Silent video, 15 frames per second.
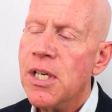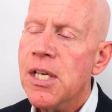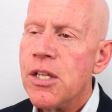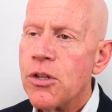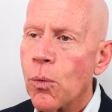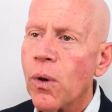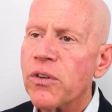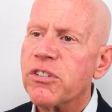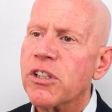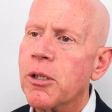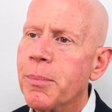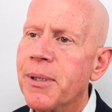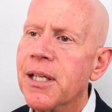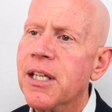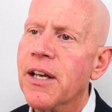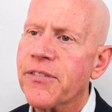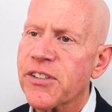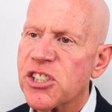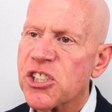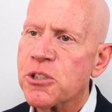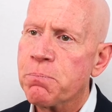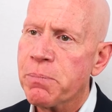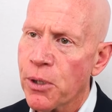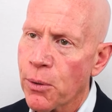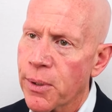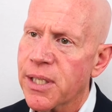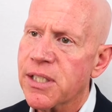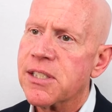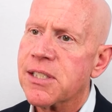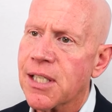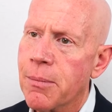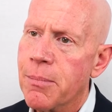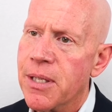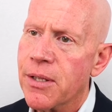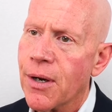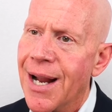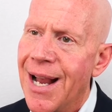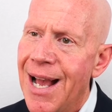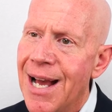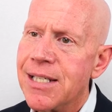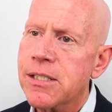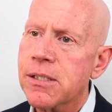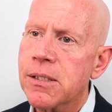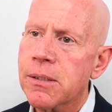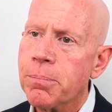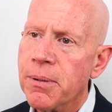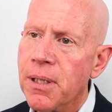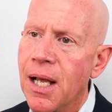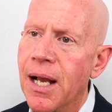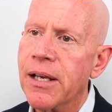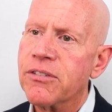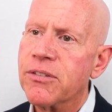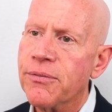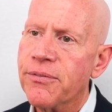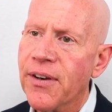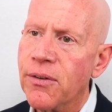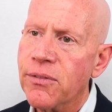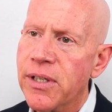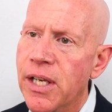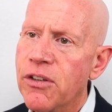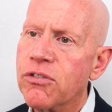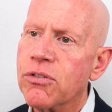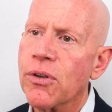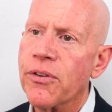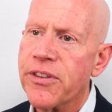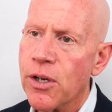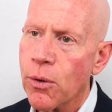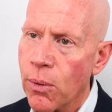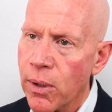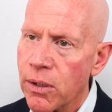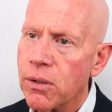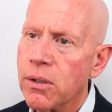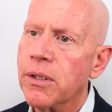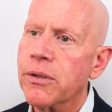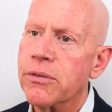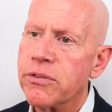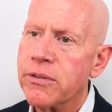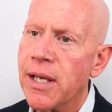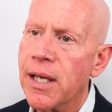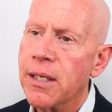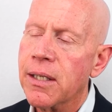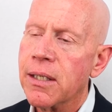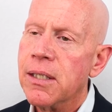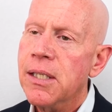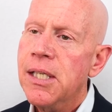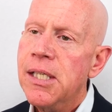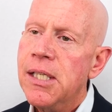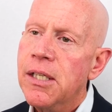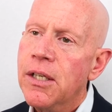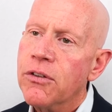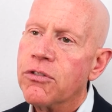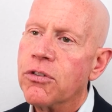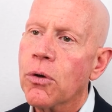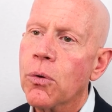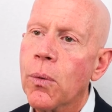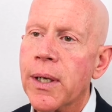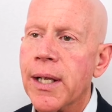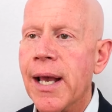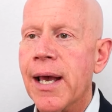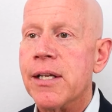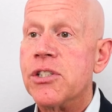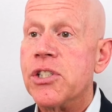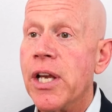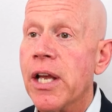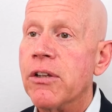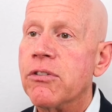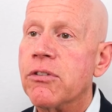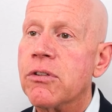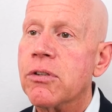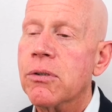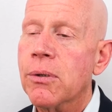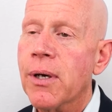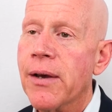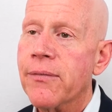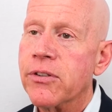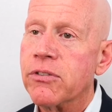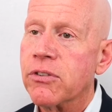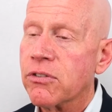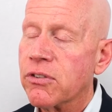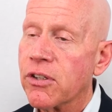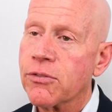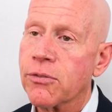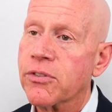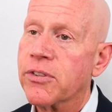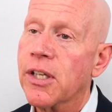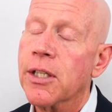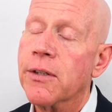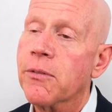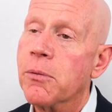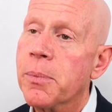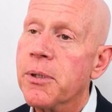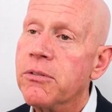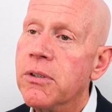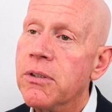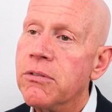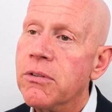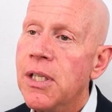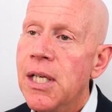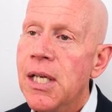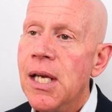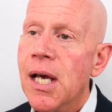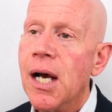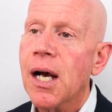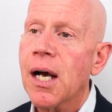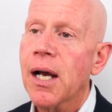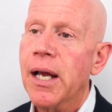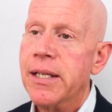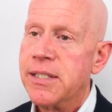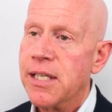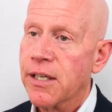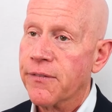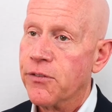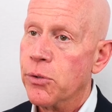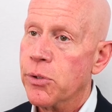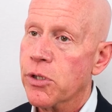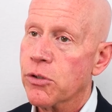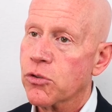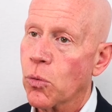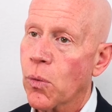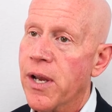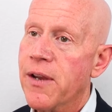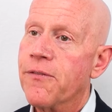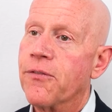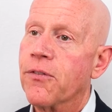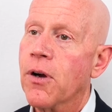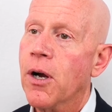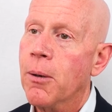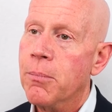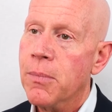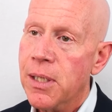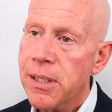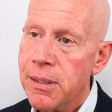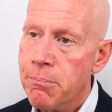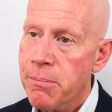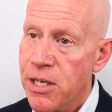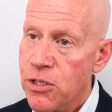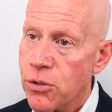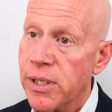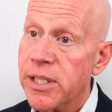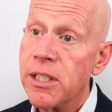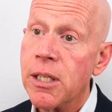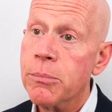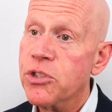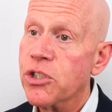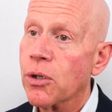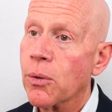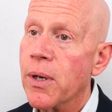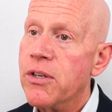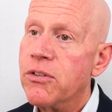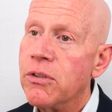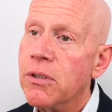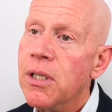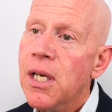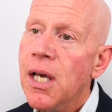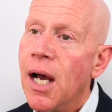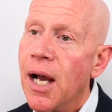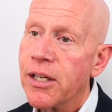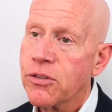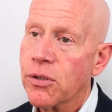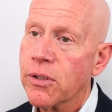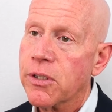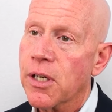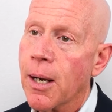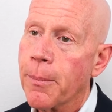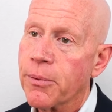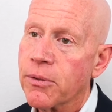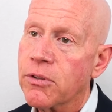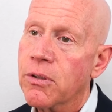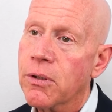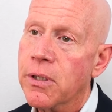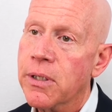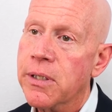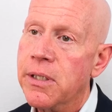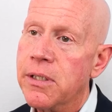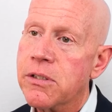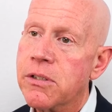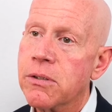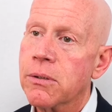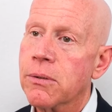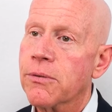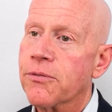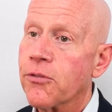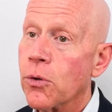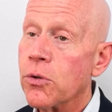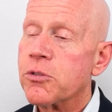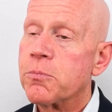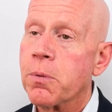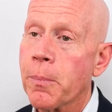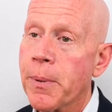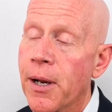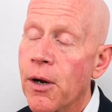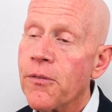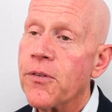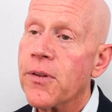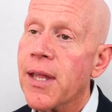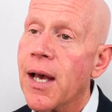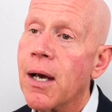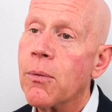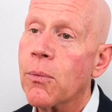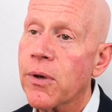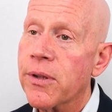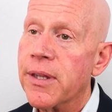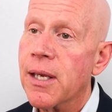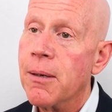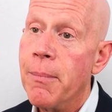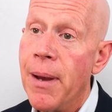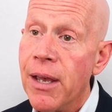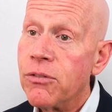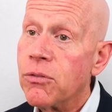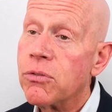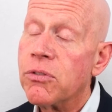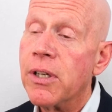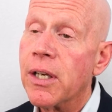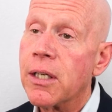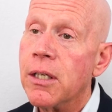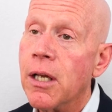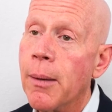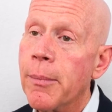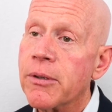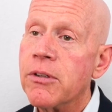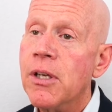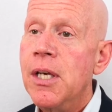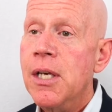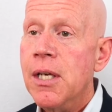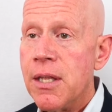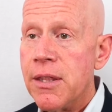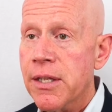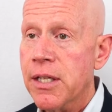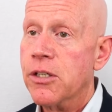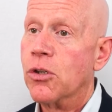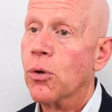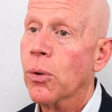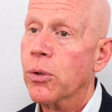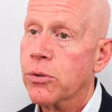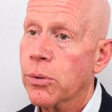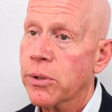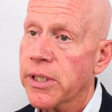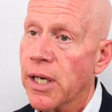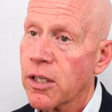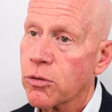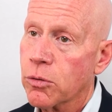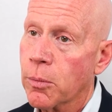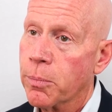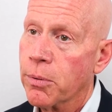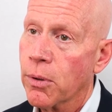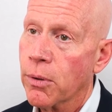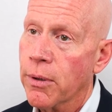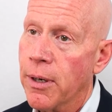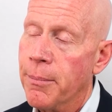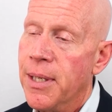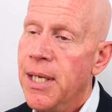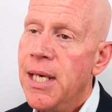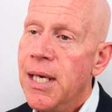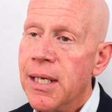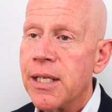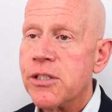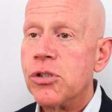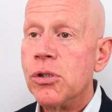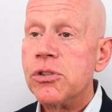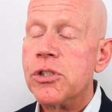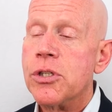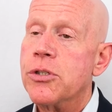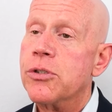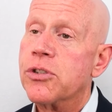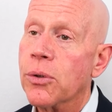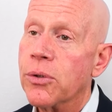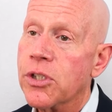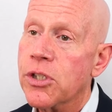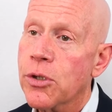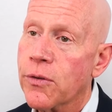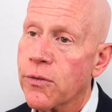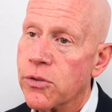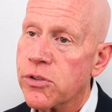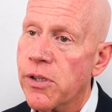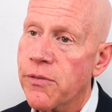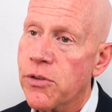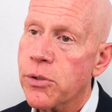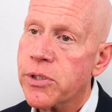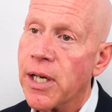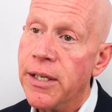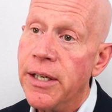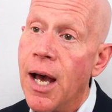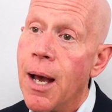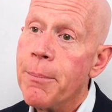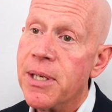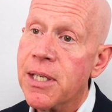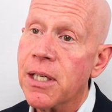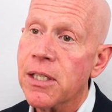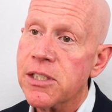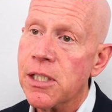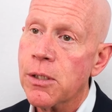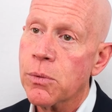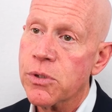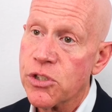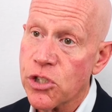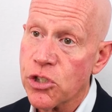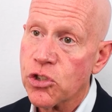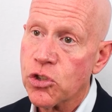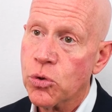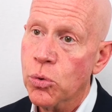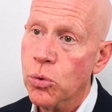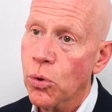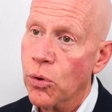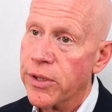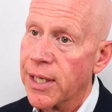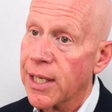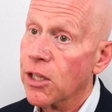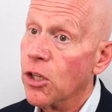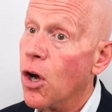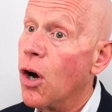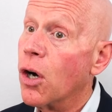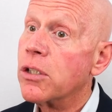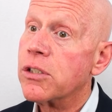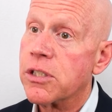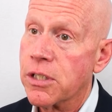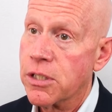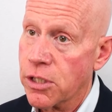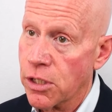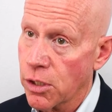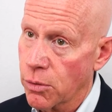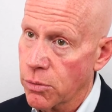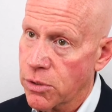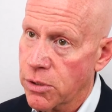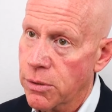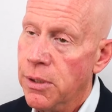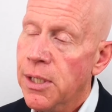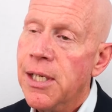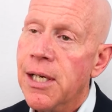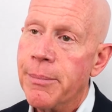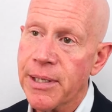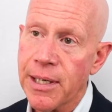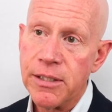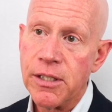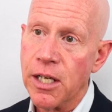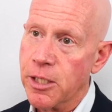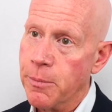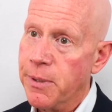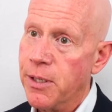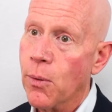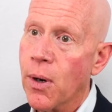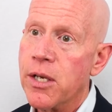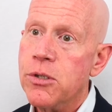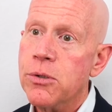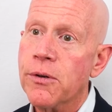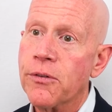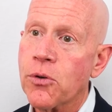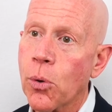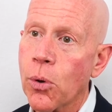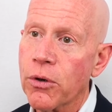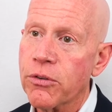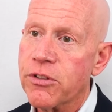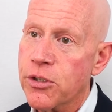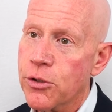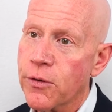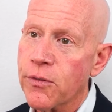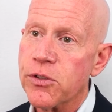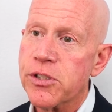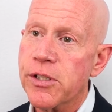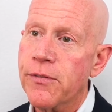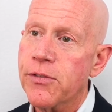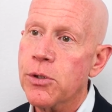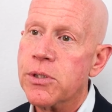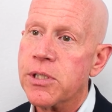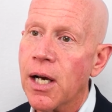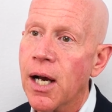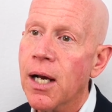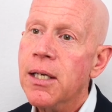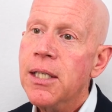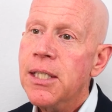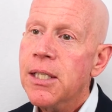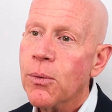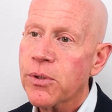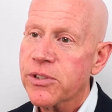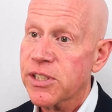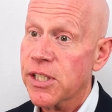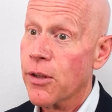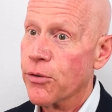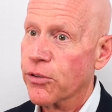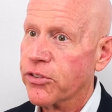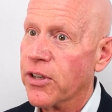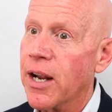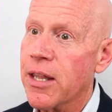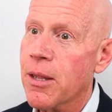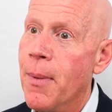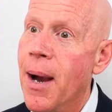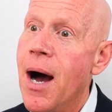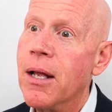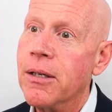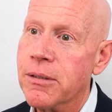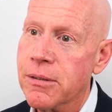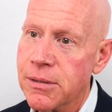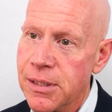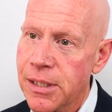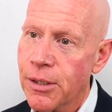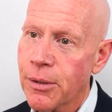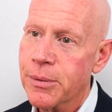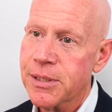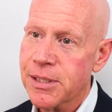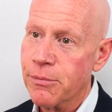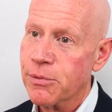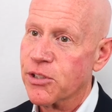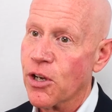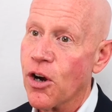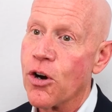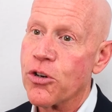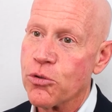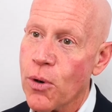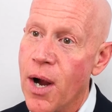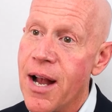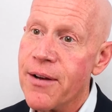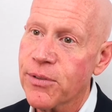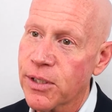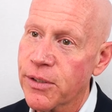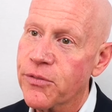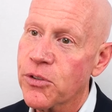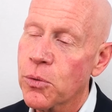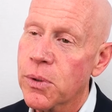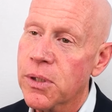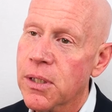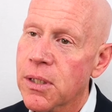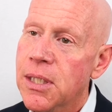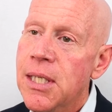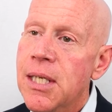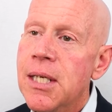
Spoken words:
There wasn't going to be enough experience to get me there. I had to apply some foundational theoretical understanding. So when I had a chance to have a successful sale of a business and take a few years away from major income generation, I took the opportunity to first prepare for that with a master's in economics, then to go into a doctoral program. And I chose to do so at the University of Utah, not because it was the school that I longed to go to. I mean, I'd gone to BYU, of course. The University of Utah was the other side of the mountain. You know, it was the arch rival, if you will.